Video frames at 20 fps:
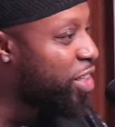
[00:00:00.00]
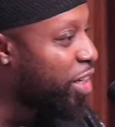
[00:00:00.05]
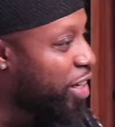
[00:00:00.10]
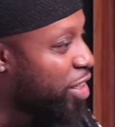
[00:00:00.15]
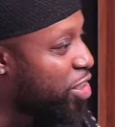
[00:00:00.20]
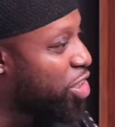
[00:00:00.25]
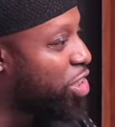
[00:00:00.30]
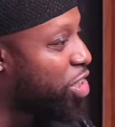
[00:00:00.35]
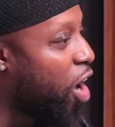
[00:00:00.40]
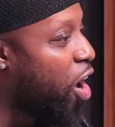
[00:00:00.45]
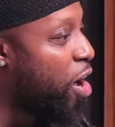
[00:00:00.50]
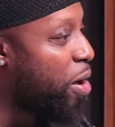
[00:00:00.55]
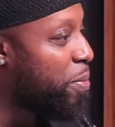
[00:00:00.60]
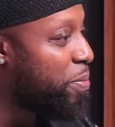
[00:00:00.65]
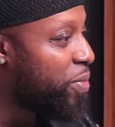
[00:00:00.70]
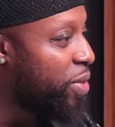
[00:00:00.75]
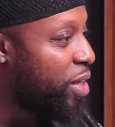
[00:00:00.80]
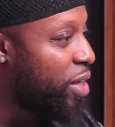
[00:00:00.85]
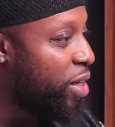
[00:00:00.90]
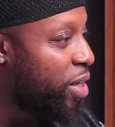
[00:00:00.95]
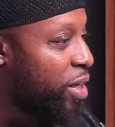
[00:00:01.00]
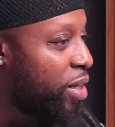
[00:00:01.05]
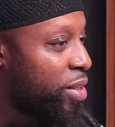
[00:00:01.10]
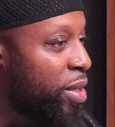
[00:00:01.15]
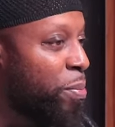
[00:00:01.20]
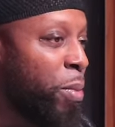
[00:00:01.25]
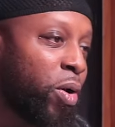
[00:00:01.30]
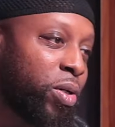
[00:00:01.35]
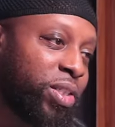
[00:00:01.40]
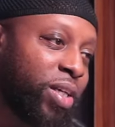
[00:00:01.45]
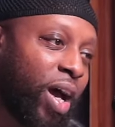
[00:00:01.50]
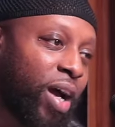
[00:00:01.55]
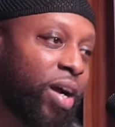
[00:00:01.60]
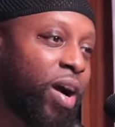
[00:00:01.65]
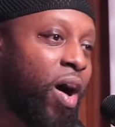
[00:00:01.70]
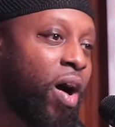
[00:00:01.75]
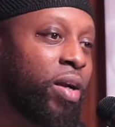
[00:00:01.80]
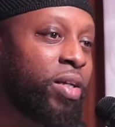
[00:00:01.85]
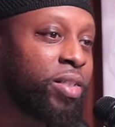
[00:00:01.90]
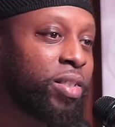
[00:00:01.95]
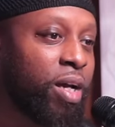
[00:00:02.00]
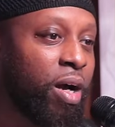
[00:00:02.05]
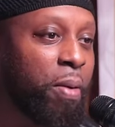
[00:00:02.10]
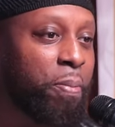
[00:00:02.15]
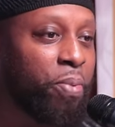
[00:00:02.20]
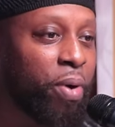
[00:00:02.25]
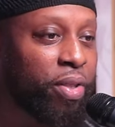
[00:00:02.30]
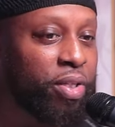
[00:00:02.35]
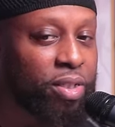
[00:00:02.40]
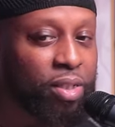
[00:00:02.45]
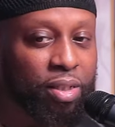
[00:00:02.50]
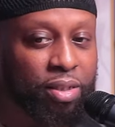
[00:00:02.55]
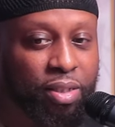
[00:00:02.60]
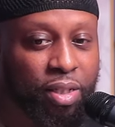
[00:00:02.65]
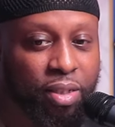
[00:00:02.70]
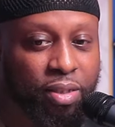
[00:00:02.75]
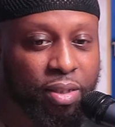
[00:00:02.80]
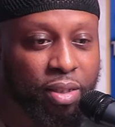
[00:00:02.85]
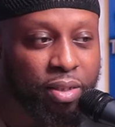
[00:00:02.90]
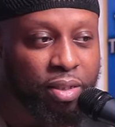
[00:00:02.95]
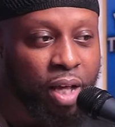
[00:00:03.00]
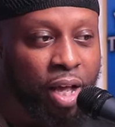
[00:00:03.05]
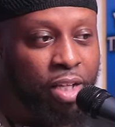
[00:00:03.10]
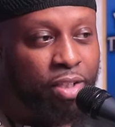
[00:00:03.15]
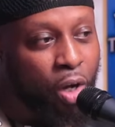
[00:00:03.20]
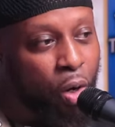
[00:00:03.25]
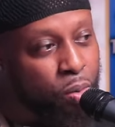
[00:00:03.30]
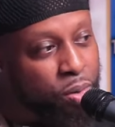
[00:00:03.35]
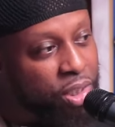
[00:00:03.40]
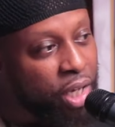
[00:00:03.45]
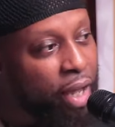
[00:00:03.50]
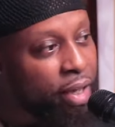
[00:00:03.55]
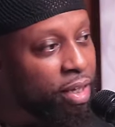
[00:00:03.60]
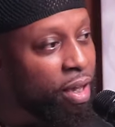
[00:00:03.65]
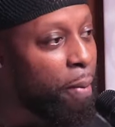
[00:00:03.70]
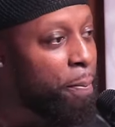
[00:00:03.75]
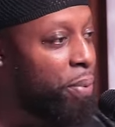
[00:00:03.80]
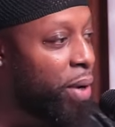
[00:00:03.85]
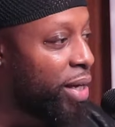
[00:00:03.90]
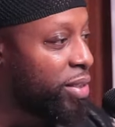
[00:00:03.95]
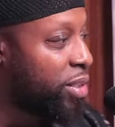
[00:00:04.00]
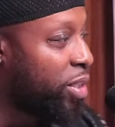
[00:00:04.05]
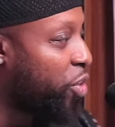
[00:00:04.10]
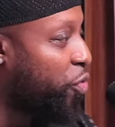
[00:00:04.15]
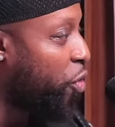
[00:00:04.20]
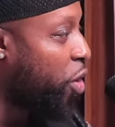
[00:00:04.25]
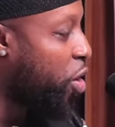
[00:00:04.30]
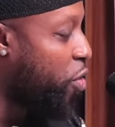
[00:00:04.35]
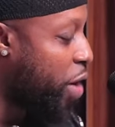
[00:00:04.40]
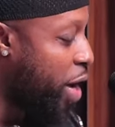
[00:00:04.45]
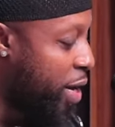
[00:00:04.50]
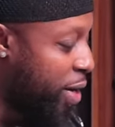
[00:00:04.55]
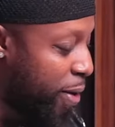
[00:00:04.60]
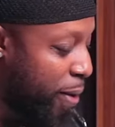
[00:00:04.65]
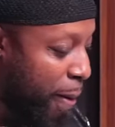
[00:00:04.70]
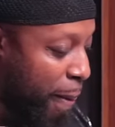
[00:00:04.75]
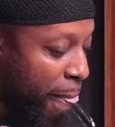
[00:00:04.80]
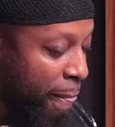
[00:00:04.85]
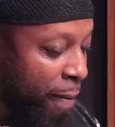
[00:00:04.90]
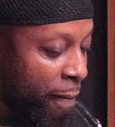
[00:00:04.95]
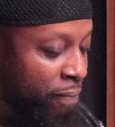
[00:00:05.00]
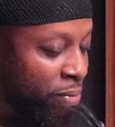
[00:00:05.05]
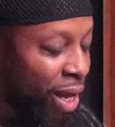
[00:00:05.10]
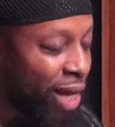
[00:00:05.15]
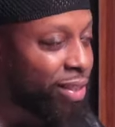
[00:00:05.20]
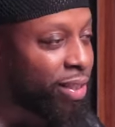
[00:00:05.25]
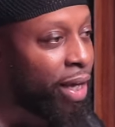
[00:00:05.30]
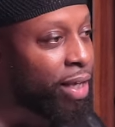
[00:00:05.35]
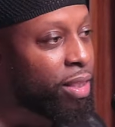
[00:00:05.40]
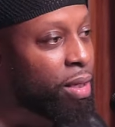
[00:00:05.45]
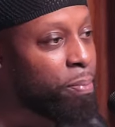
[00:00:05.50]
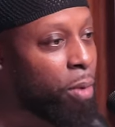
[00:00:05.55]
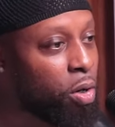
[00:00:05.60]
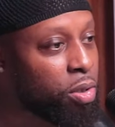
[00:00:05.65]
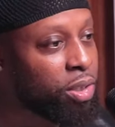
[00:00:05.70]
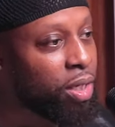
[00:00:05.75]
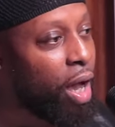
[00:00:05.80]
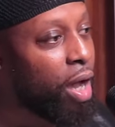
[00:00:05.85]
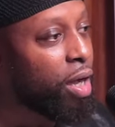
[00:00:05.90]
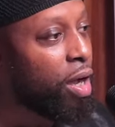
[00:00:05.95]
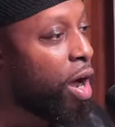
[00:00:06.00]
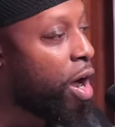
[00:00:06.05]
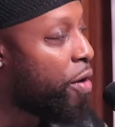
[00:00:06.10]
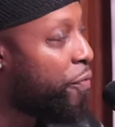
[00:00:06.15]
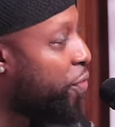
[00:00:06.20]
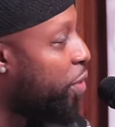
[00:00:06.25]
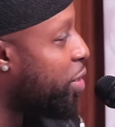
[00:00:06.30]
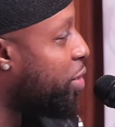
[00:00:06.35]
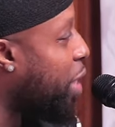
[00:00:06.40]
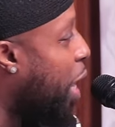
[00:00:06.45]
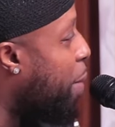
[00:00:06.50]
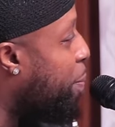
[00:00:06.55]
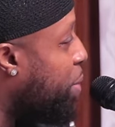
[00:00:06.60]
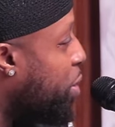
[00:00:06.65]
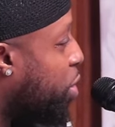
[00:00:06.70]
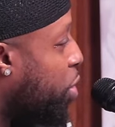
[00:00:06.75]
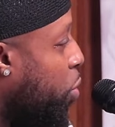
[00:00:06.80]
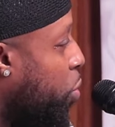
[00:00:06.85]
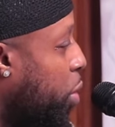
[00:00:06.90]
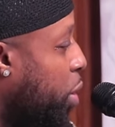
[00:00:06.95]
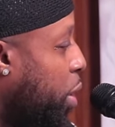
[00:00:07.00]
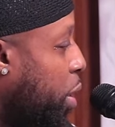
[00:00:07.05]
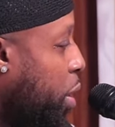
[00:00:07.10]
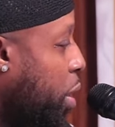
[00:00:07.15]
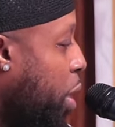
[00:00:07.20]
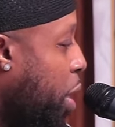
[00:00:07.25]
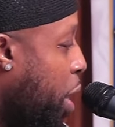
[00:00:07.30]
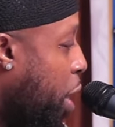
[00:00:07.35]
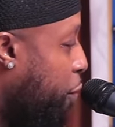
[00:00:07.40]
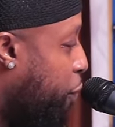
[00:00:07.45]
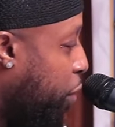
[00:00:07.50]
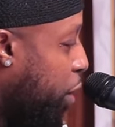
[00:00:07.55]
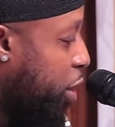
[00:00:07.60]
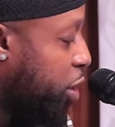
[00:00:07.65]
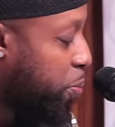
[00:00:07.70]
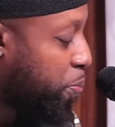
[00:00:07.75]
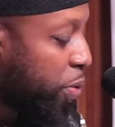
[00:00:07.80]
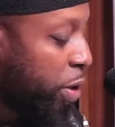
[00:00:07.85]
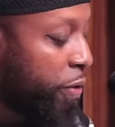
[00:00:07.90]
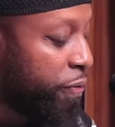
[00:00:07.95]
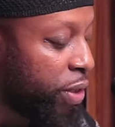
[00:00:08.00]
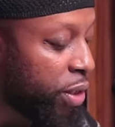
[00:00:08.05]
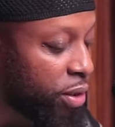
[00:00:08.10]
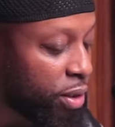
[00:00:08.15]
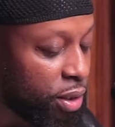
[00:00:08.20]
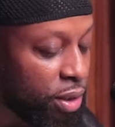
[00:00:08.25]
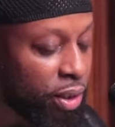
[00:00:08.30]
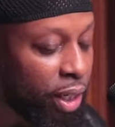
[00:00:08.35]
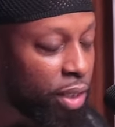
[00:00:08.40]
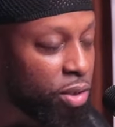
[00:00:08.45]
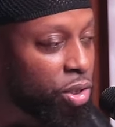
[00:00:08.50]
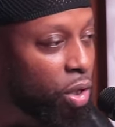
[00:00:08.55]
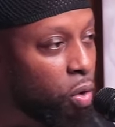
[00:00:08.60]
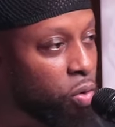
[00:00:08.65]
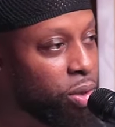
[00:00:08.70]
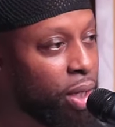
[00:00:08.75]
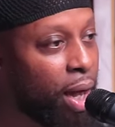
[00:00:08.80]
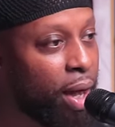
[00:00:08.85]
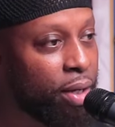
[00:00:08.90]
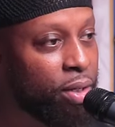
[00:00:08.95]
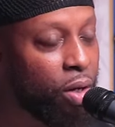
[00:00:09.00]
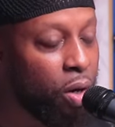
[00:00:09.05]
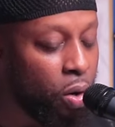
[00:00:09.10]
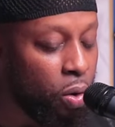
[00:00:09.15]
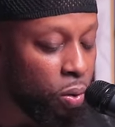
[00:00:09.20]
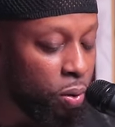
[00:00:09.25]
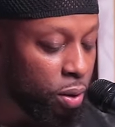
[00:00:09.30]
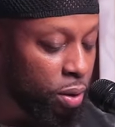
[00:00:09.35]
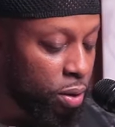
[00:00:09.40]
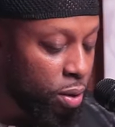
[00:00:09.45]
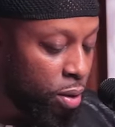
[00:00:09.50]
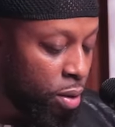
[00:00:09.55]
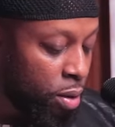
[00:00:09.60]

looking sharp. The Most High God is good, brothers and sisters. Don't take your blessings for granted. I thank the Most High God for this opportunity and for this privilege to say Toda Yehovah.